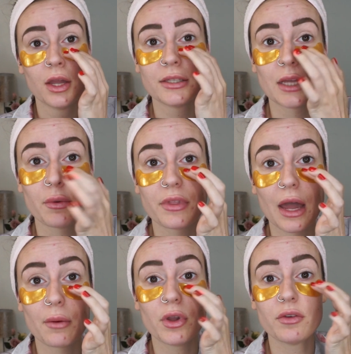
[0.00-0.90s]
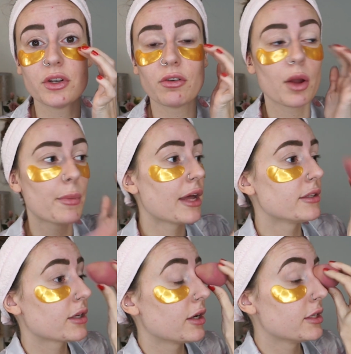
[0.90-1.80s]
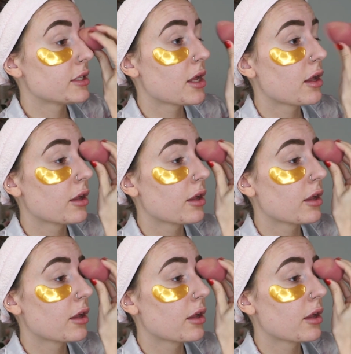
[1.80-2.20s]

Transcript: Except without moving your iPads, guys.